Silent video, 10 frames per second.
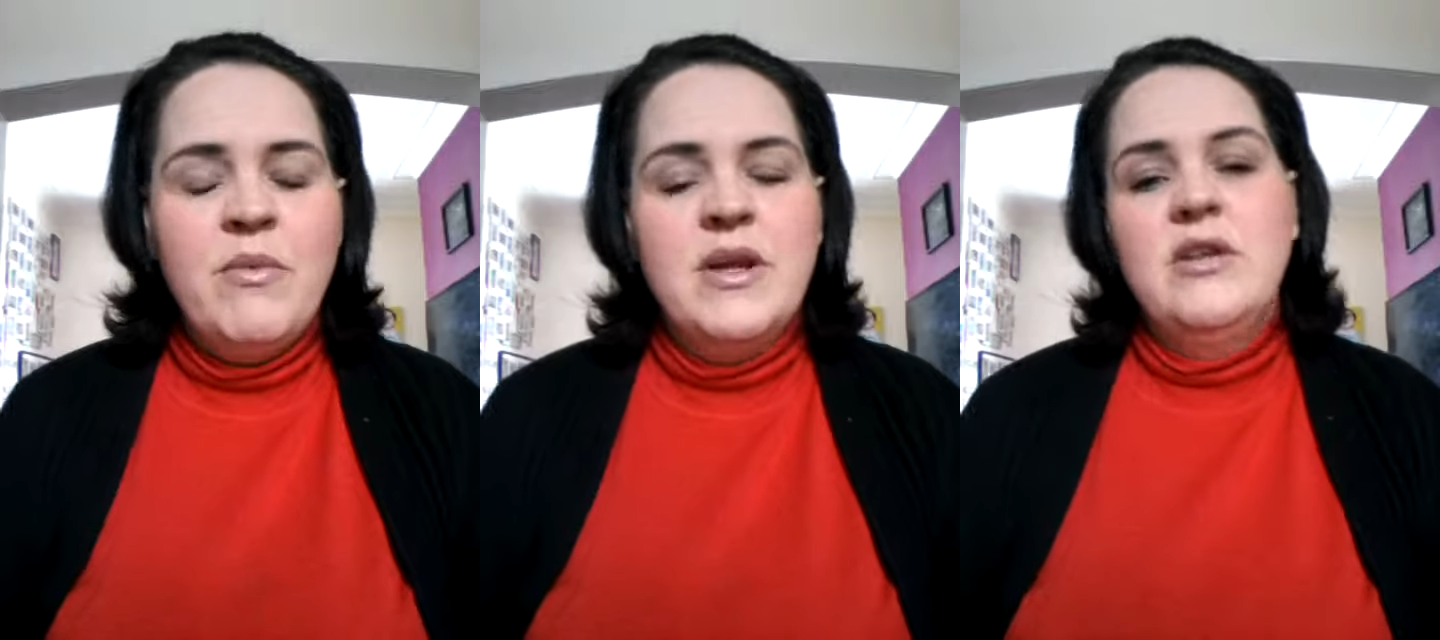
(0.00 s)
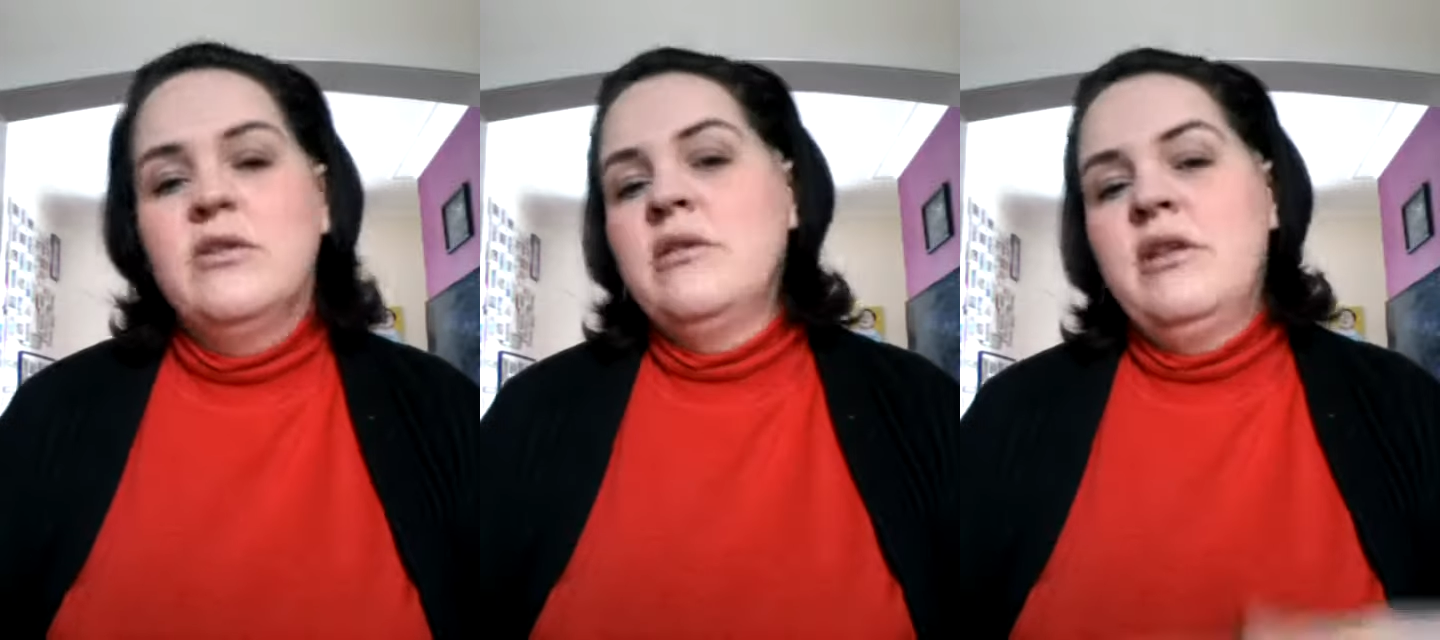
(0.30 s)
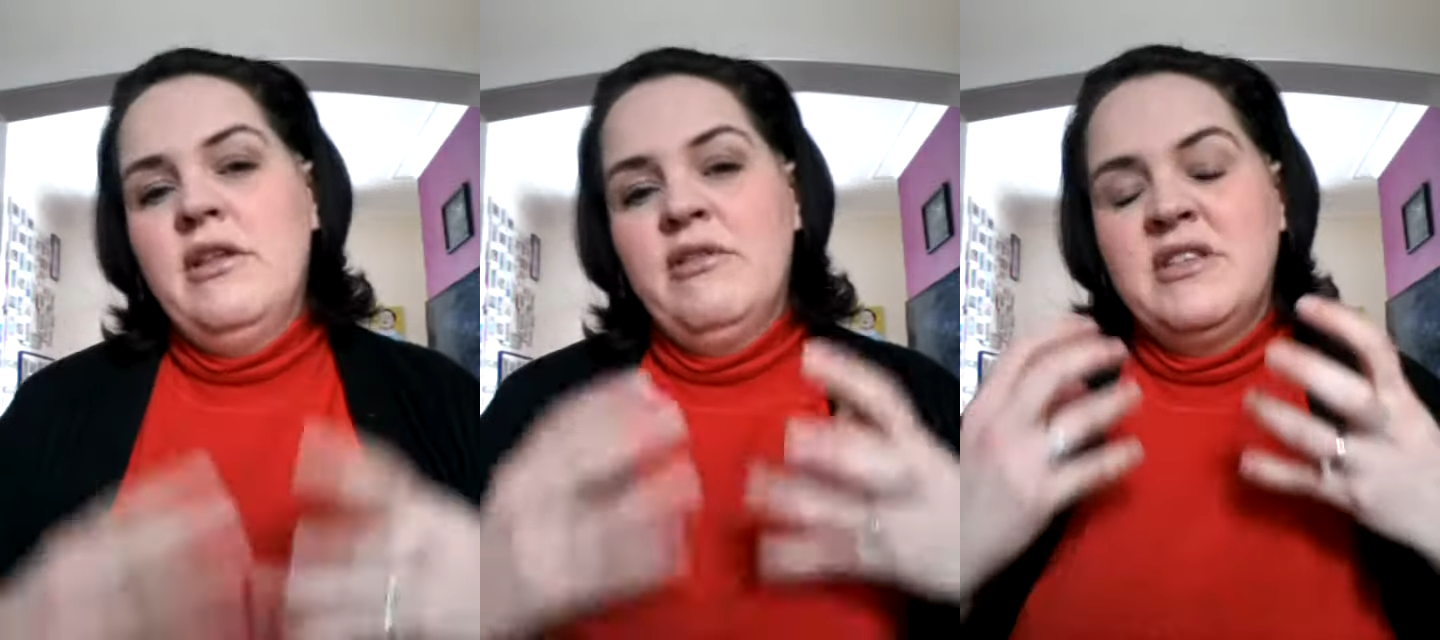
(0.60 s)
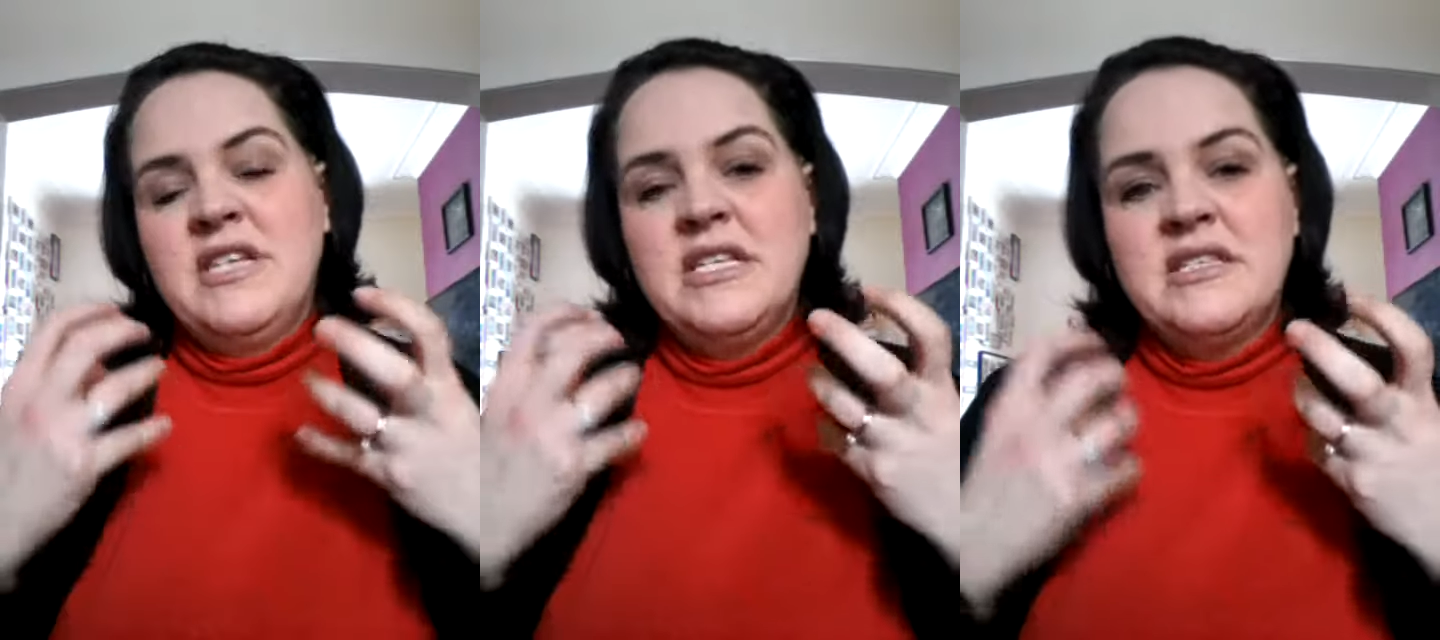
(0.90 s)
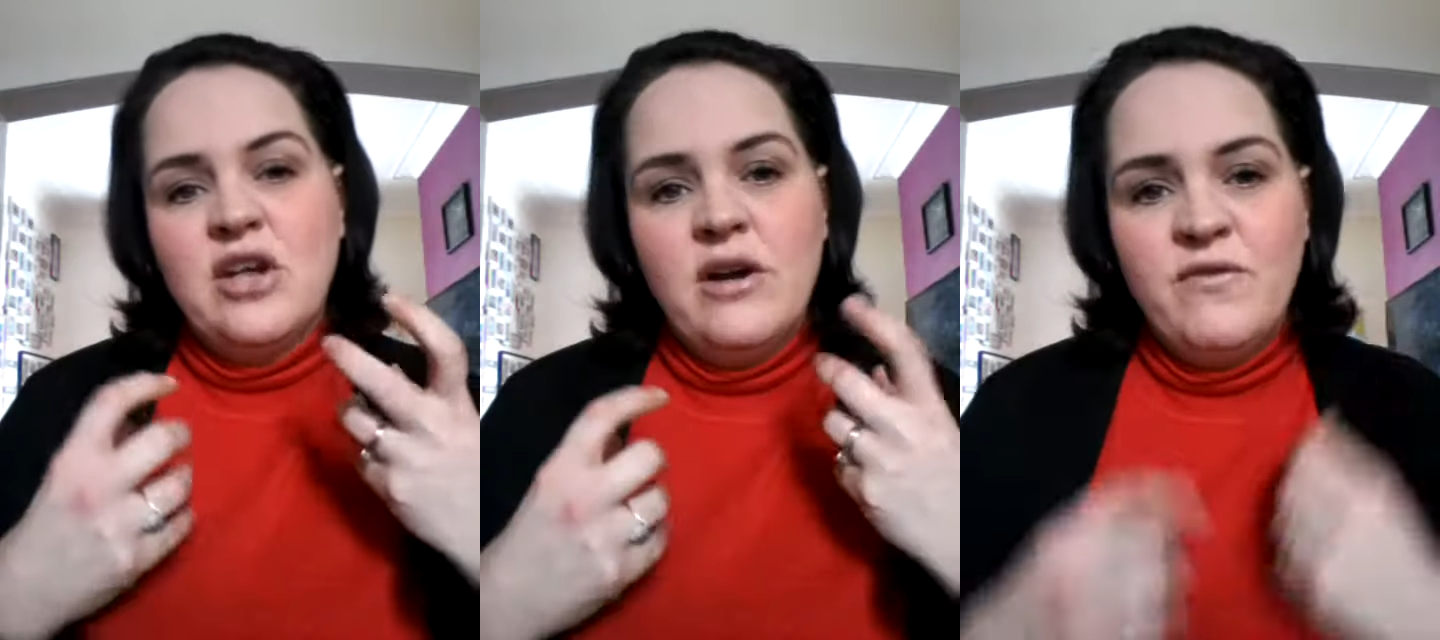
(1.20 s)
when the teeth
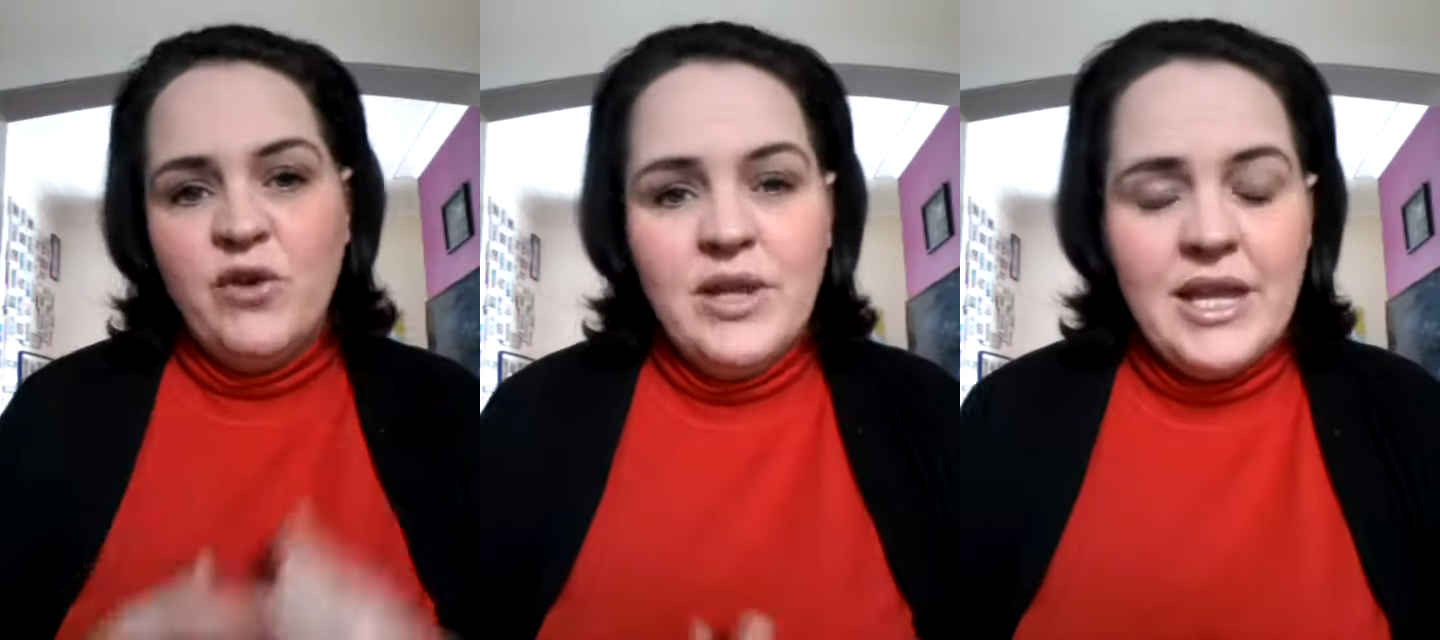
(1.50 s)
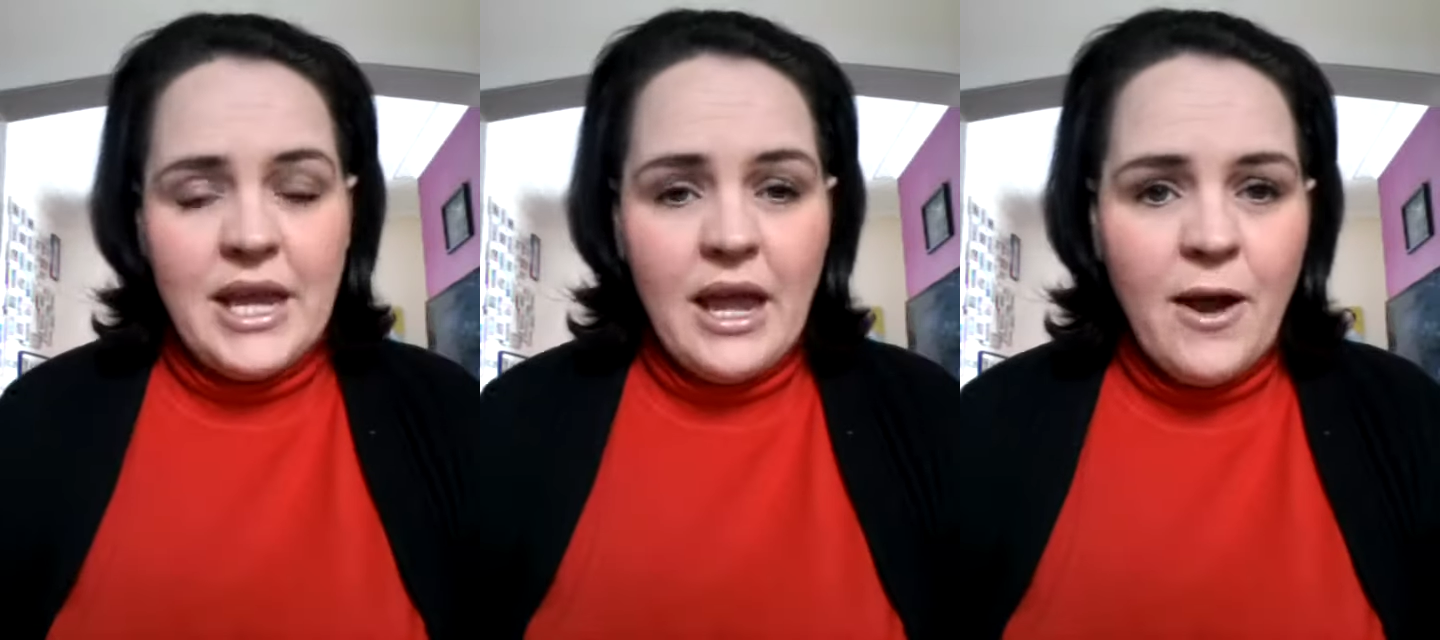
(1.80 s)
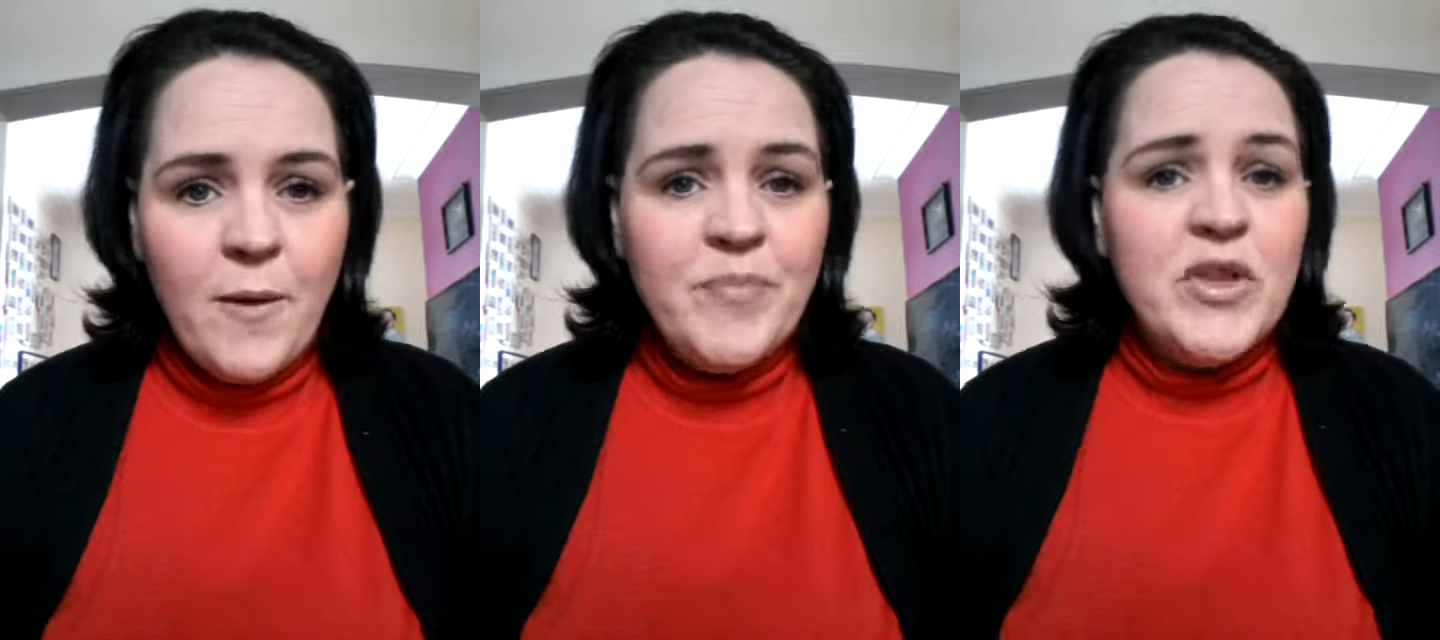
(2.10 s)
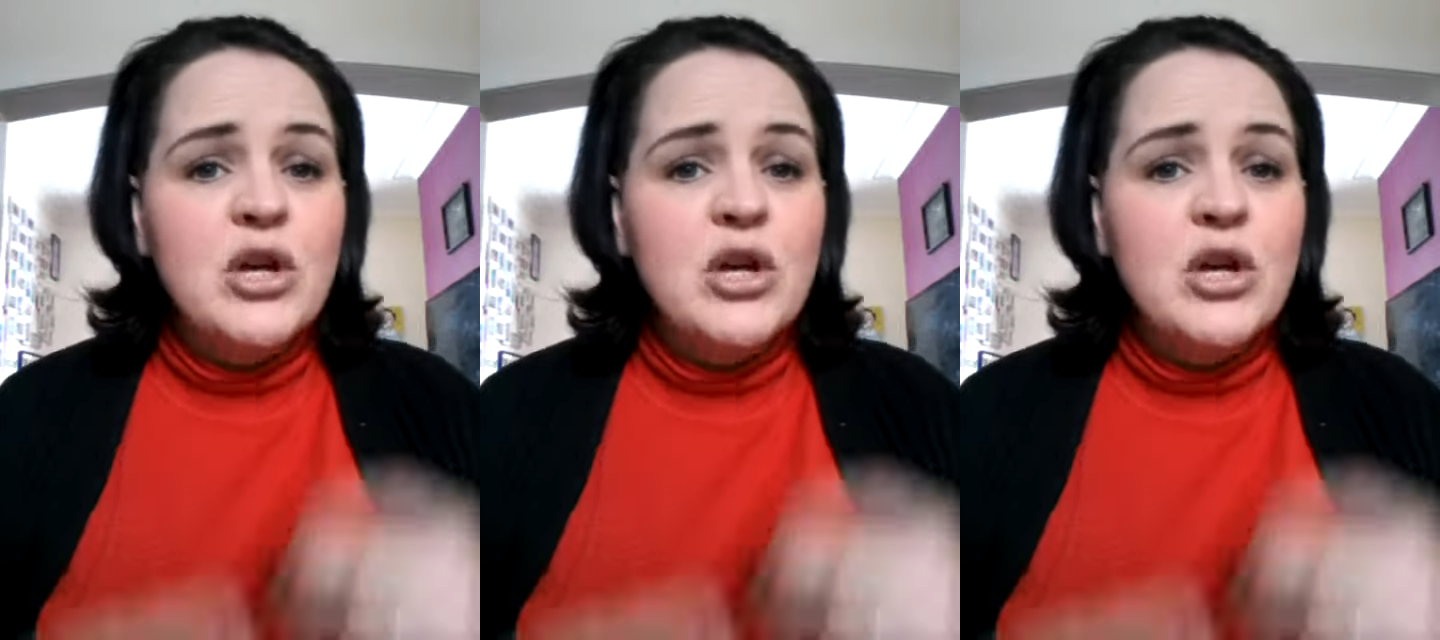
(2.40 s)
start falling out,